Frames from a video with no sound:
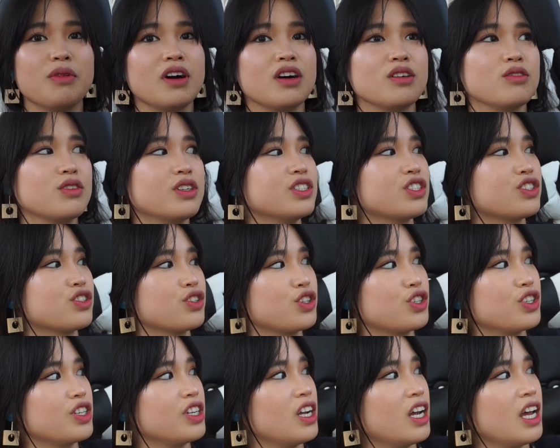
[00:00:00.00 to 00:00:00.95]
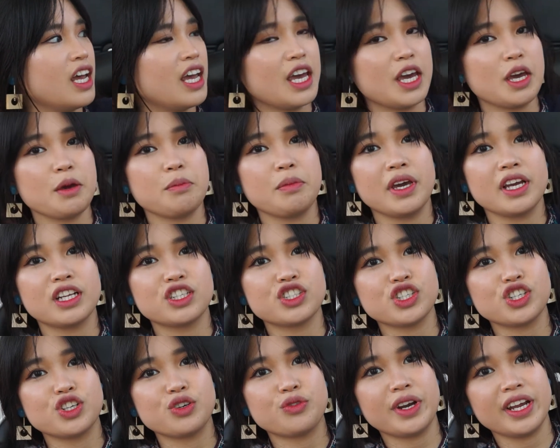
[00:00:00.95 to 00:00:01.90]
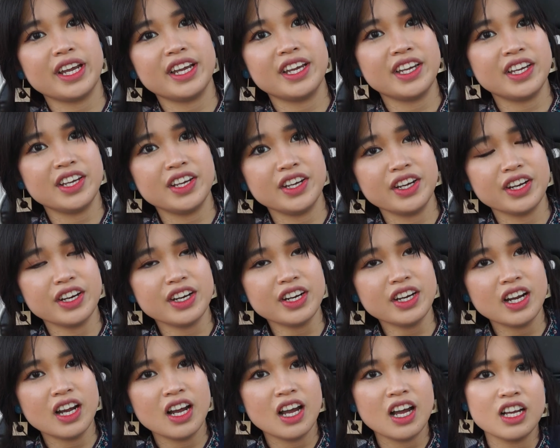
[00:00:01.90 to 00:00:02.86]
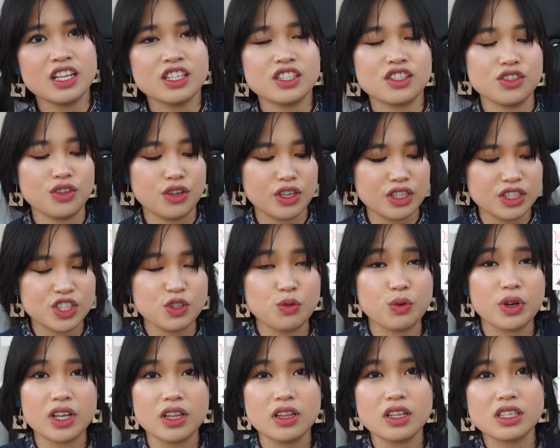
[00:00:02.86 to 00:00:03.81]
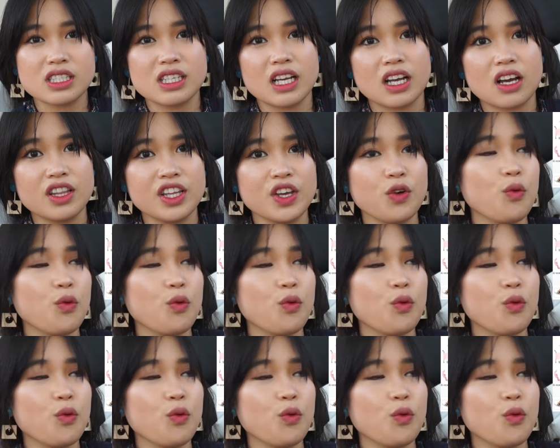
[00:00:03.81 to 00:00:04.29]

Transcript: I'll insert a picture right here so you can see what it looks like on the